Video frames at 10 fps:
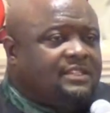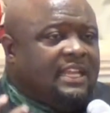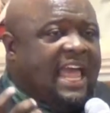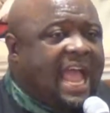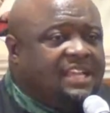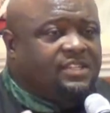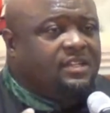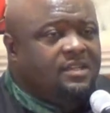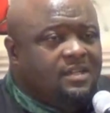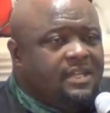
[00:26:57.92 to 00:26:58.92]
Elisha
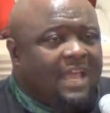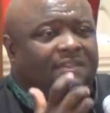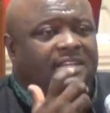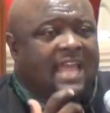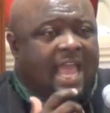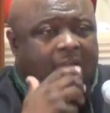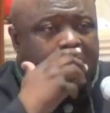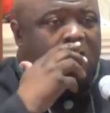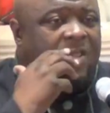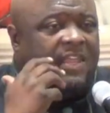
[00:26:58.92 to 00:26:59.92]
never died,
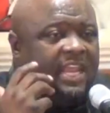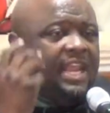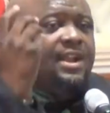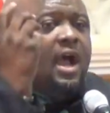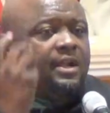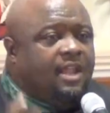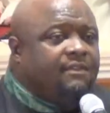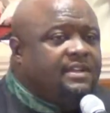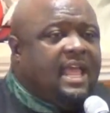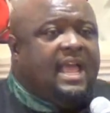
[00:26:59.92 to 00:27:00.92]
nor the Enoch
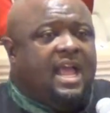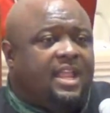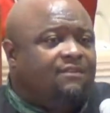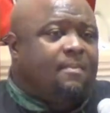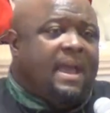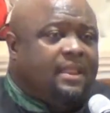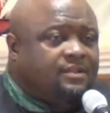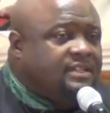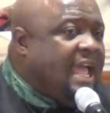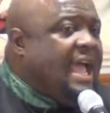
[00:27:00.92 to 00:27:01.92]
never died. Everybody
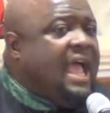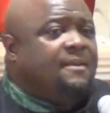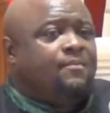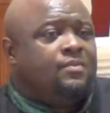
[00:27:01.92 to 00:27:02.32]
else died.